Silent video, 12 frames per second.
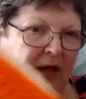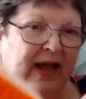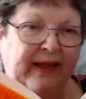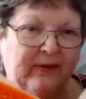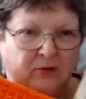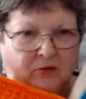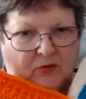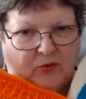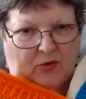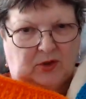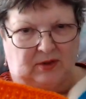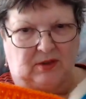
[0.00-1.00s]
handles
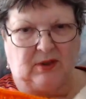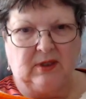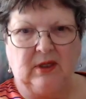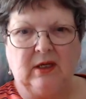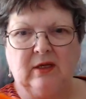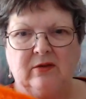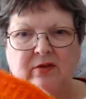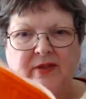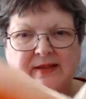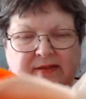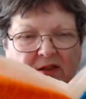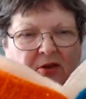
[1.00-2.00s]
for it. So
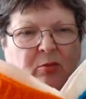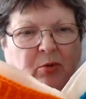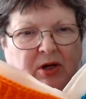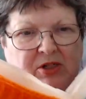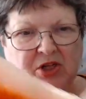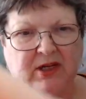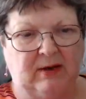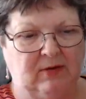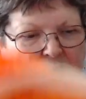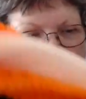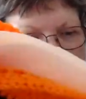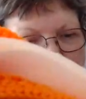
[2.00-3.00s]
that's a little project I
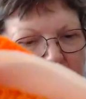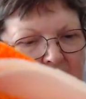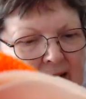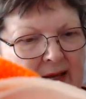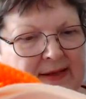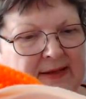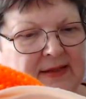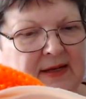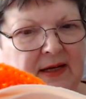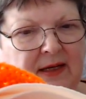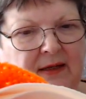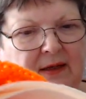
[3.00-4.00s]
was working on last
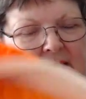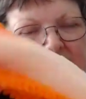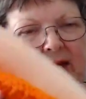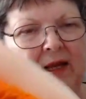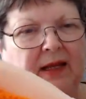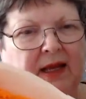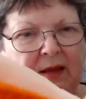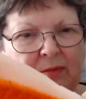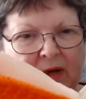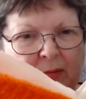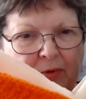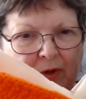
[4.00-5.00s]
night, and it, it came
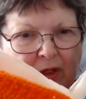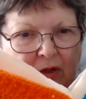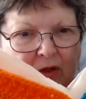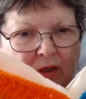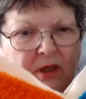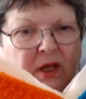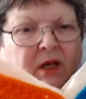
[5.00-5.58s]
out pretty good.